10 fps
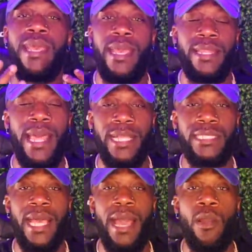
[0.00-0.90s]
And that's
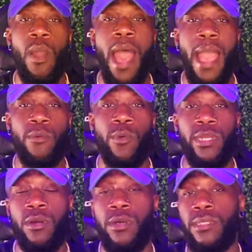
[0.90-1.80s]
how I went
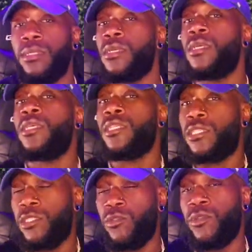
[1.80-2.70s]
on
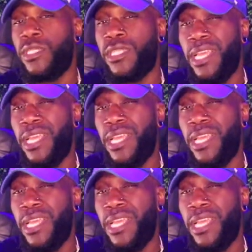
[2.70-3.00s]
to do this